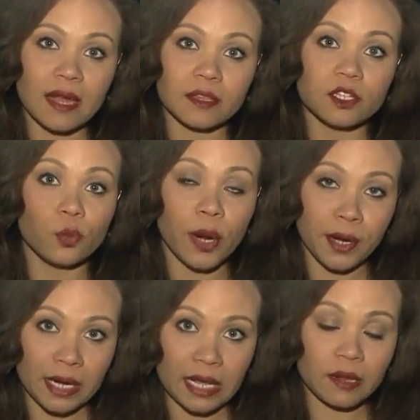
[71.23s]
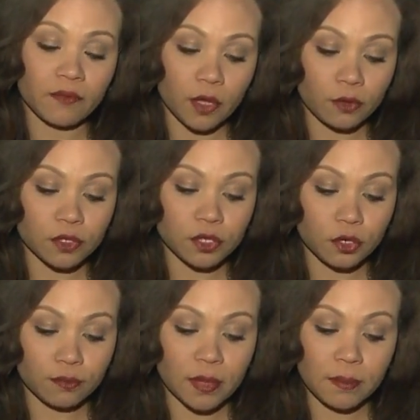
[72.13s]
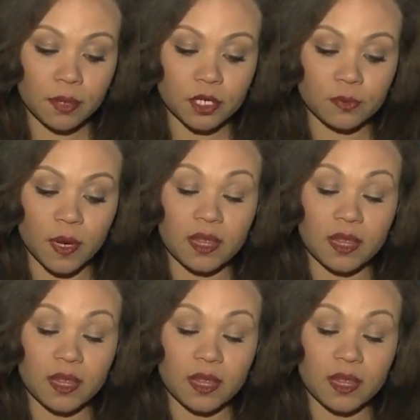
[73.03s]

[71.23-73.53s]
like the swearing in of those new members,